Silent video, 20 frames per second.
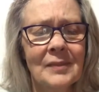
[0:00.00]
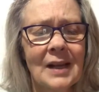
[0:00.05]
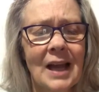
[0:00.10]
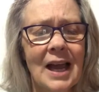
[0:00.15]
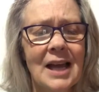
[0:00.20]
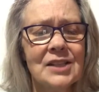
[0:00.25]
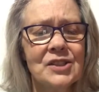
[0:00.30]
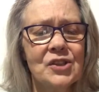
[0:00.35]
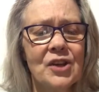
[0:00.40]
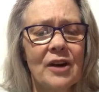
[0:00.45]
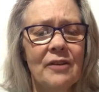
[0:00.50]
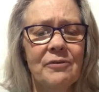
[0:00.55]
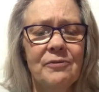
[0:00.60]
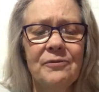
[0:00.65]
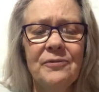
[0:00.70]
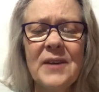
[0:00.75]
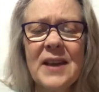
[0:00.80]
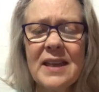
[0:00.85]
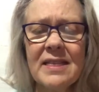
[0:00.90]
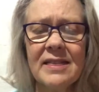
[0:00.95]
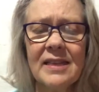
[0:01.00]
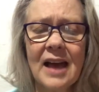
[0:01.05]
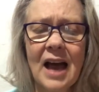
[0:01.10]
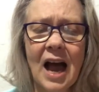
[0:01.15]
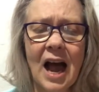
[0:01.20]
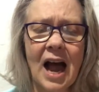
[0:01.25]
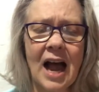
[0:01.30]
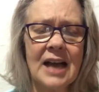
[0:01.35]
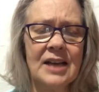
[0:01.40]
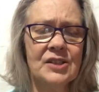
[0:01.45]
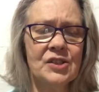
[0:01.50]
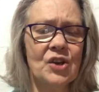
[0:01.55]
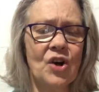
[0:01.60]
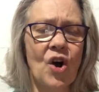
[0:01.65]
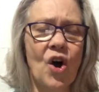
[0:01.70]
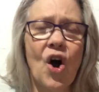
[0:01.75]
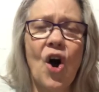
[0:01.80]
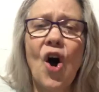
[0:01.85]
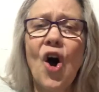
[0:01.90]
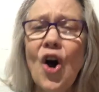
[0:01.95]
I saw 5th, I
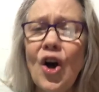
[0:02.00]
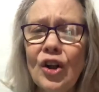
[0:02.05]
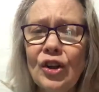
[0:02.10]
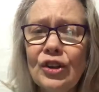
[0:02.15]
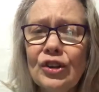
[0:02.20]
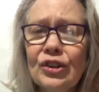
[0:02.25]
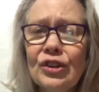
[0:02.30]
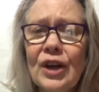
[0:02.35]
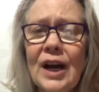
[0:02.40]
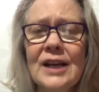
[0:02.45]
saw Alder,